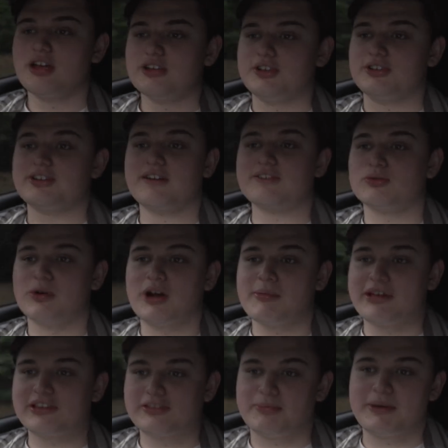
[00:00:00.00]
You don't have to worry
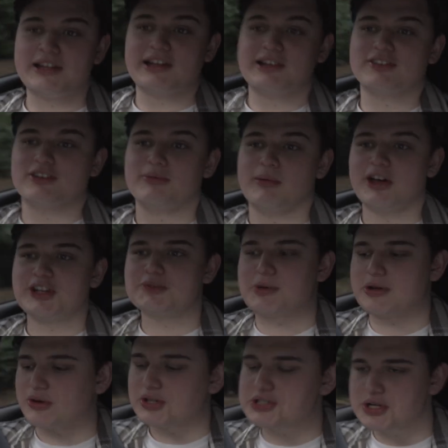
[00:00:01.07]
about speeding too much,
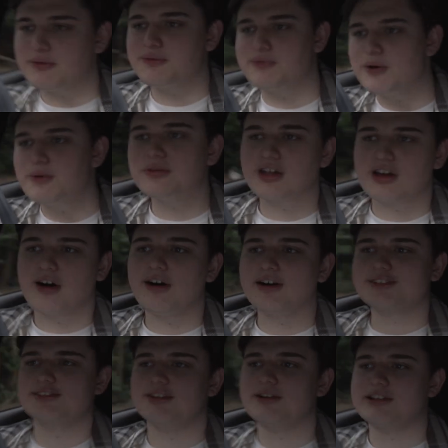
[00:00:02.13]
because you feel the car
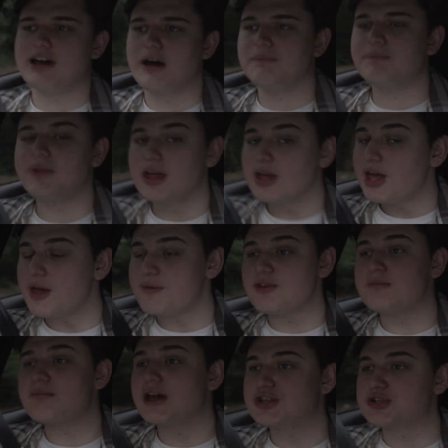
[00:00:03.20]
slow down. If
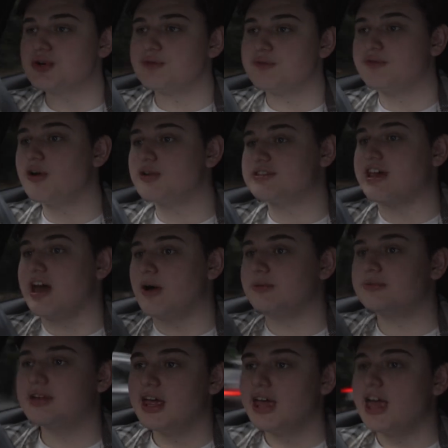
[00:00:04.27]
you mash your foot
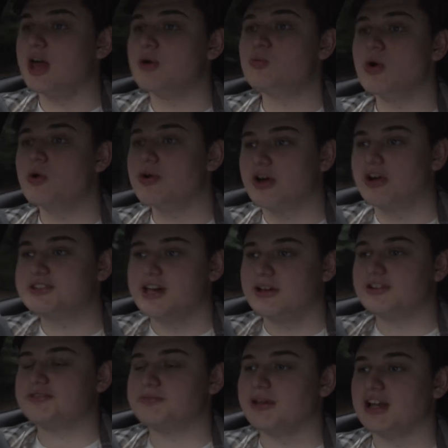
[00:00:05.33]
down, it will cut out
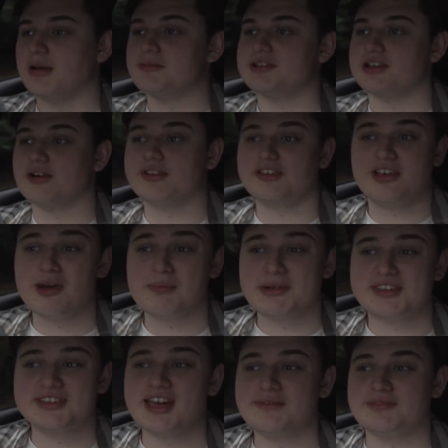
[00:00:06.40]
the speed limiter, because it could be
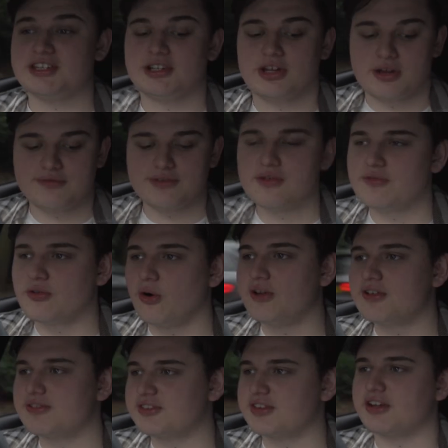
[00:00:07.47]
safety. You know, if you've got
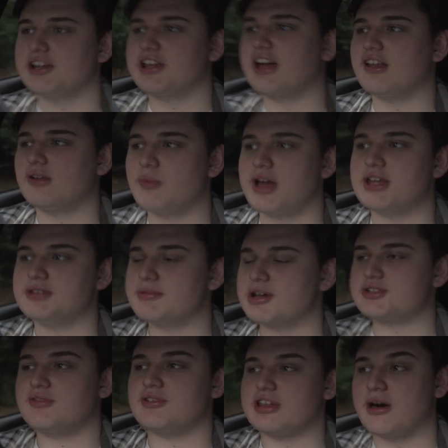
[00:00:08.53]
to suddenly get out of the way and you
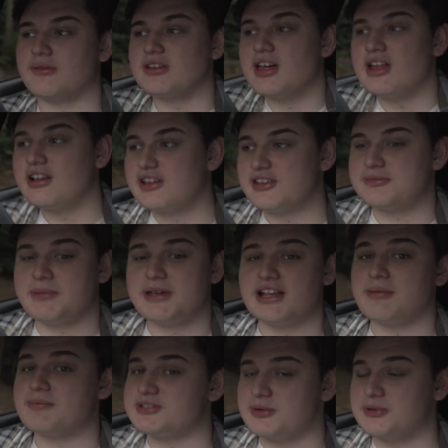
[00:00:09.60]
mash your foot down, the speed
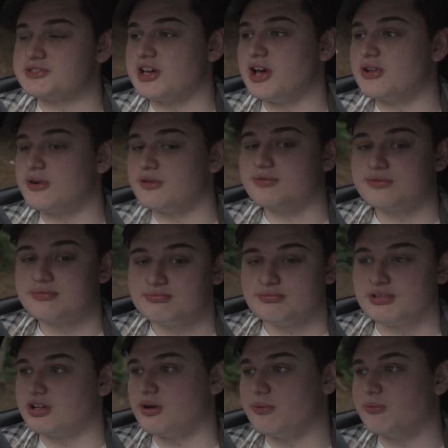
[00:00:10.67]
limiter will turn off,
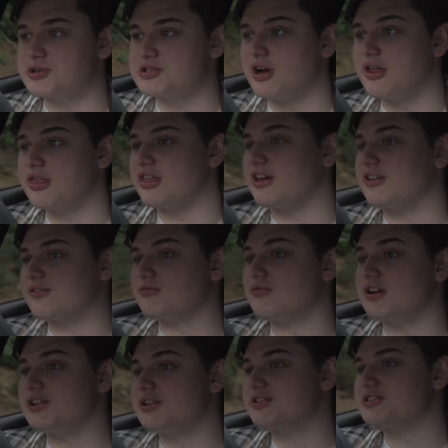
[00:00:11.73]
you know, which I think is a
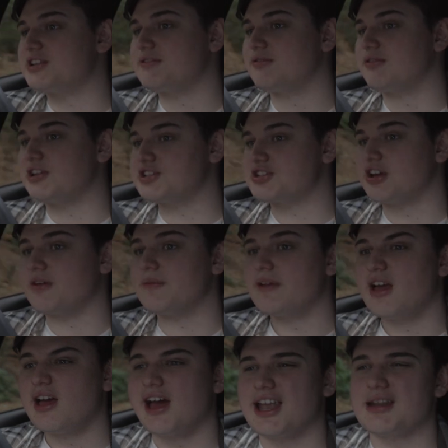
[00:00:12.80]
really good safety feature.
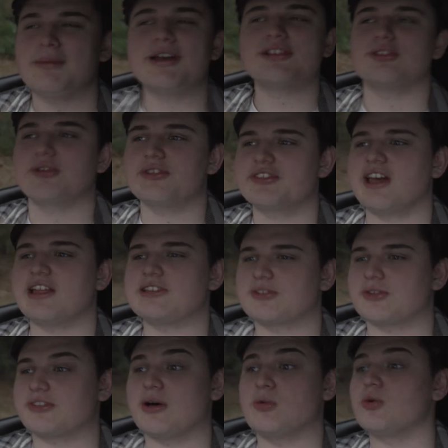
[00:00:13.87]
And it makes a lot of sense,
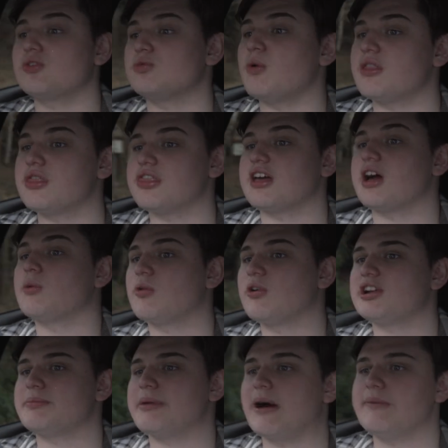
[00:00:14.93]
because that was one thing I'm
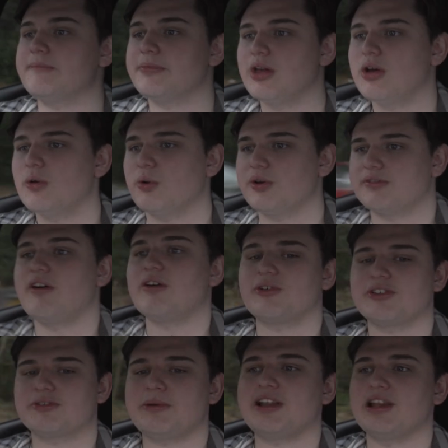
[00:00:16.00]
worried about. Was if I've got
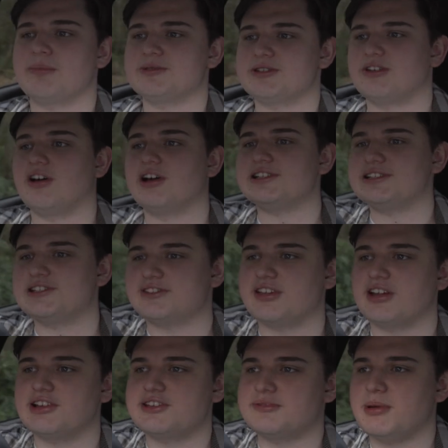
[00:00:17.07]
a speed limiter and I need to
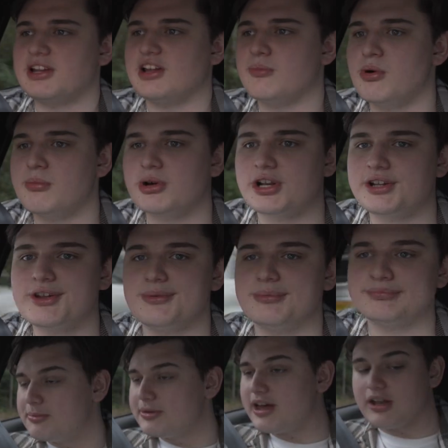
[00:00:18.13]
suddenly speed up, what am I going to do?
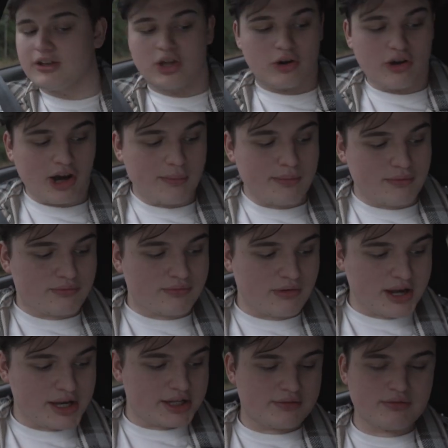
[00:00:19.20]
But yeah, no, I'm a
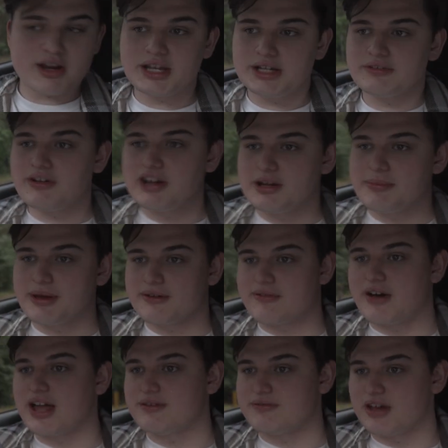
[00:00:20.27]
really, really, really big
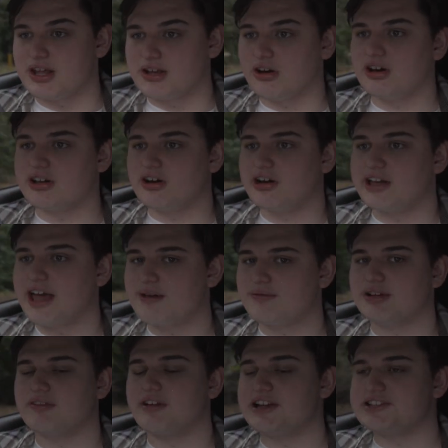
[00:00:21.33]
fan of it, and I
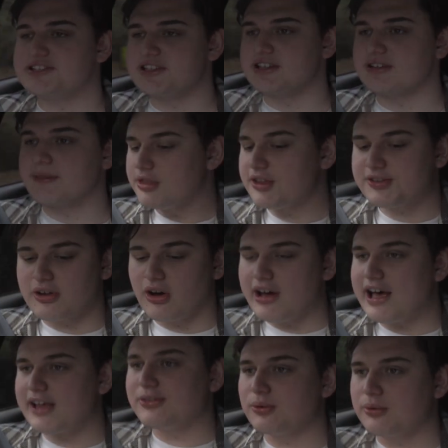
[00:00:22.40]
heavily rate it. This car
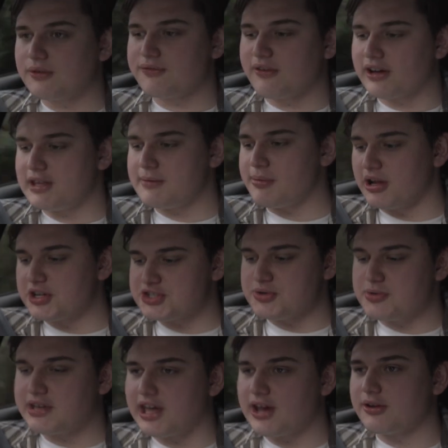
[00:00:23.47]
has all the funky buttons you
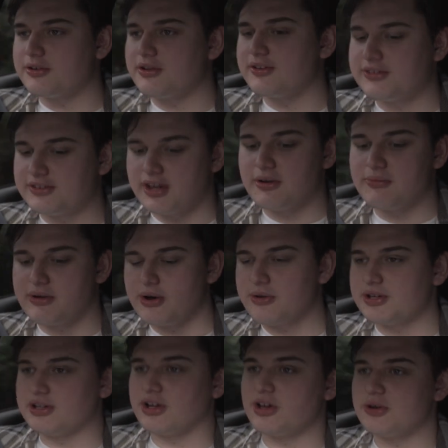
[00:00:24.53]
would get on a steering wheel.
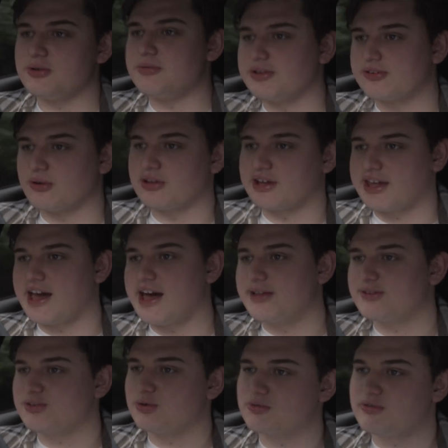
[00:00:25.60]
You know, it's got a
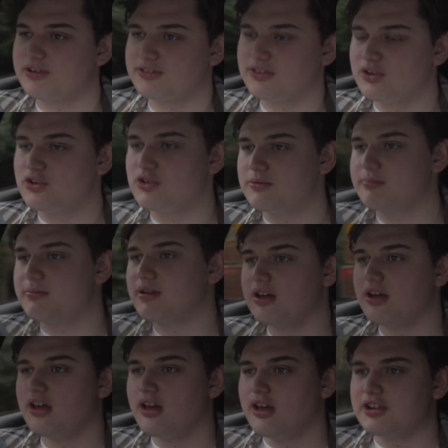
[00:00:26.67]
cancel,
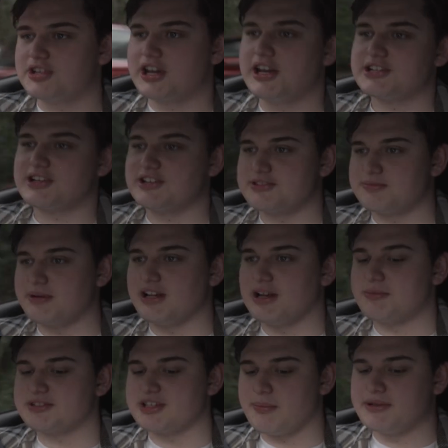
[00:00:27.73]
resume, changing the speed
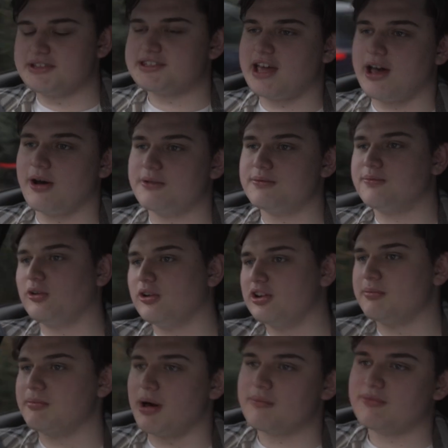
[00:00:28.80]
limit up and down,
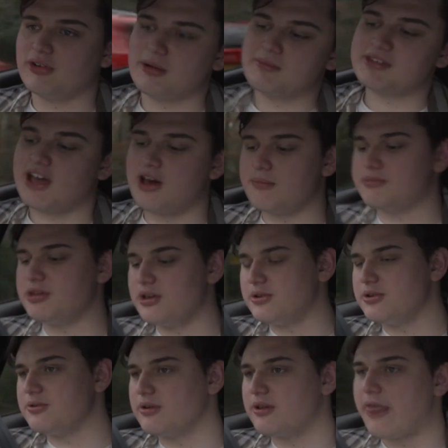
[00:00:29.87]
volume up, volume down,
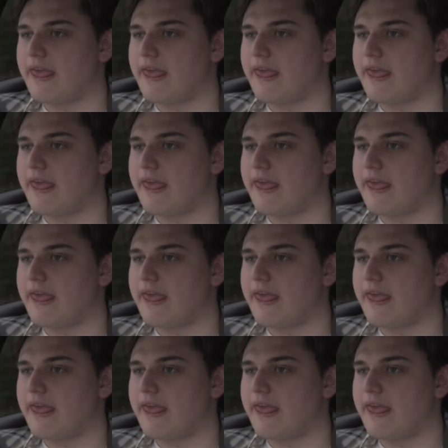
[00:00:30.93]
mute.